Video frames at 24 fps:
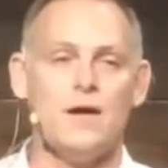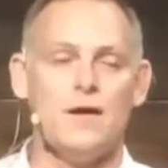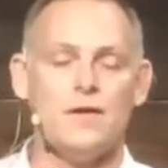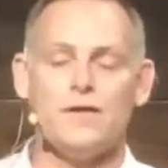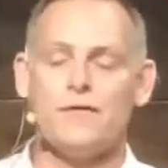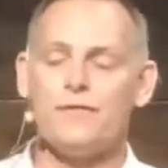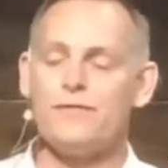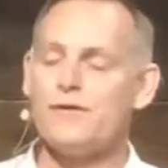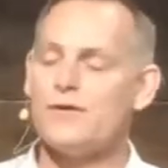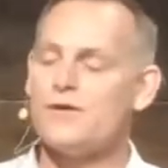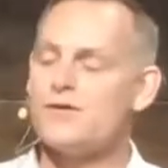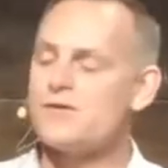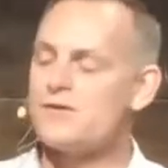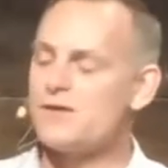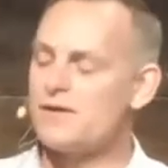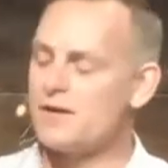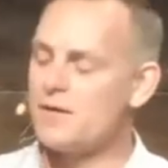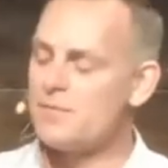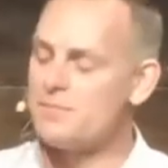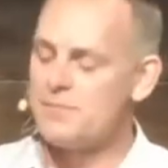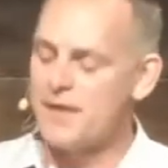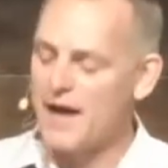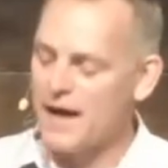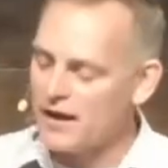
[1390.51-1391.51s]
The first
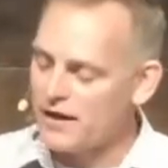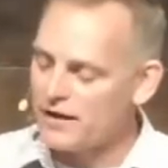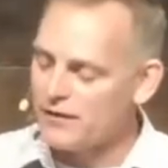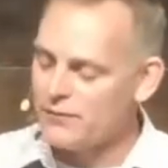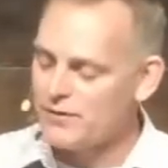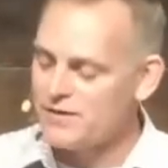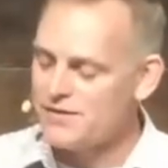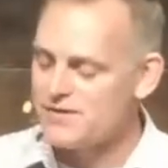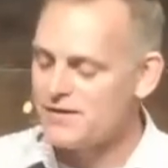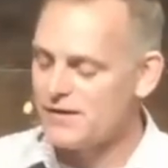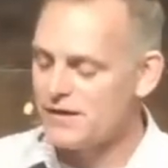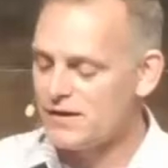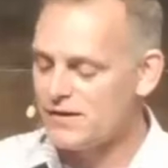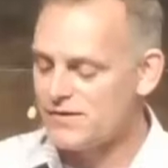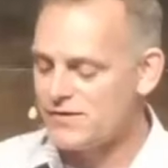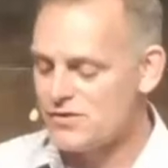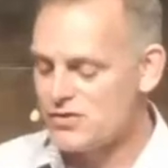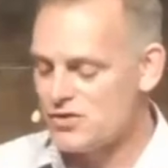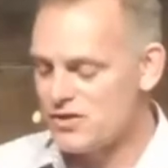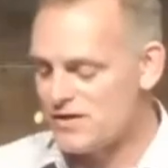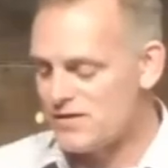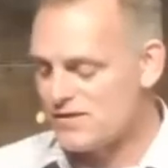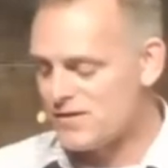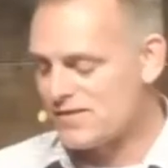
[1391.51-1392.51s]
compelling reason to
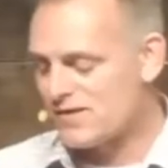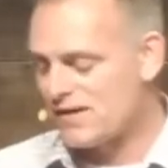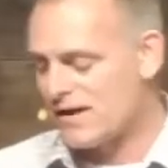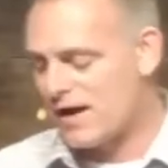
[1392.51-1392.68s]
listen to Jesus,